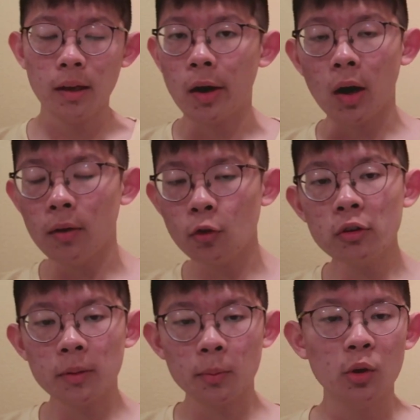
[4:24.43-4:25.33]
Now, of
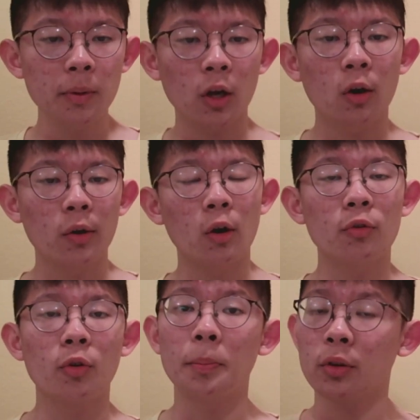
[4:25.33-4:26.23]
course, I'm going to be going
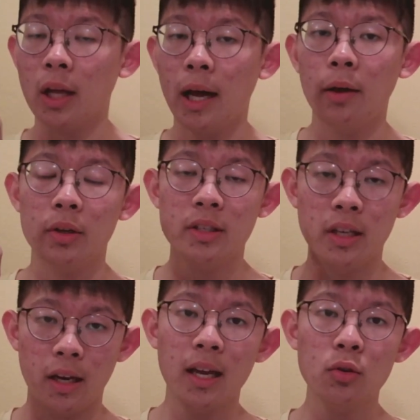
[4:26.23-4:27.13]
over both iOS
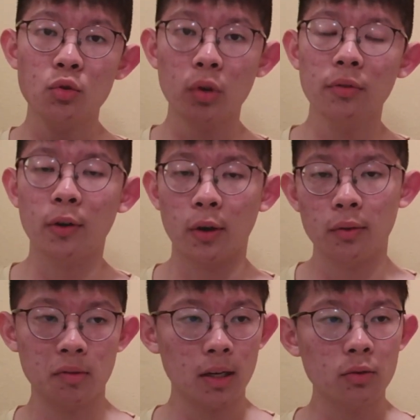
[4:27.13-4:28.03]
and Android for
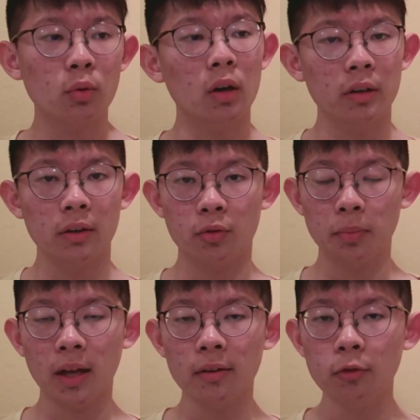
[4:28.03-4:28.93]
those of you guys who are on
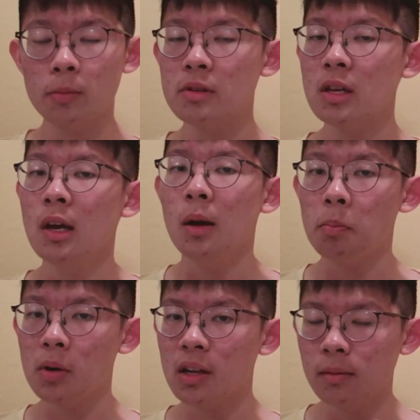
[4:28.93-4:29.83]
different platforms,
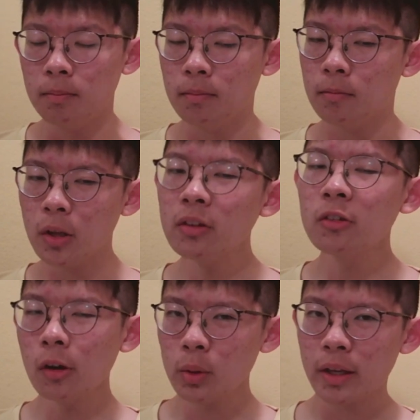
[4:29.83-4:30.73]
but let's
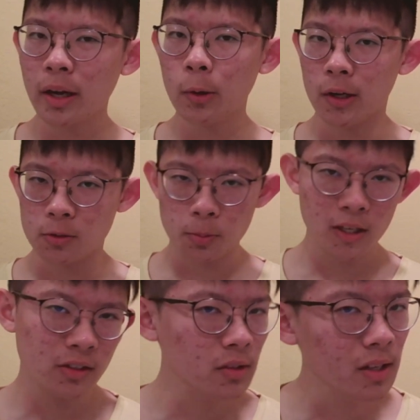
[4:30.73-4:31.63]
start with iOS
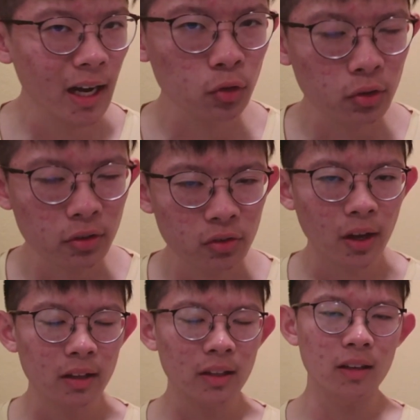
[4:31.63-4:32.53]
because it's actually
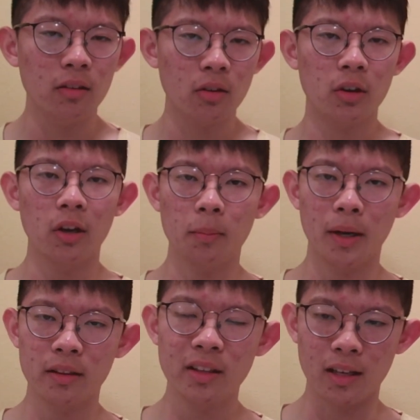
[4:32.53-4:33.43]
slightly easier than you
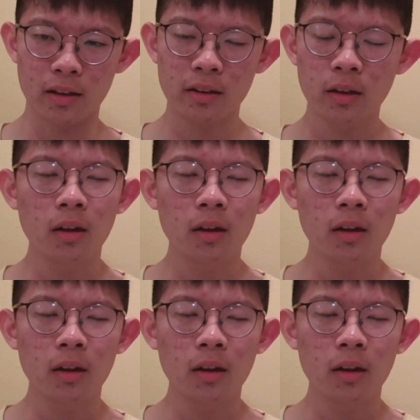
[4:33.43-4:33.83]
might think.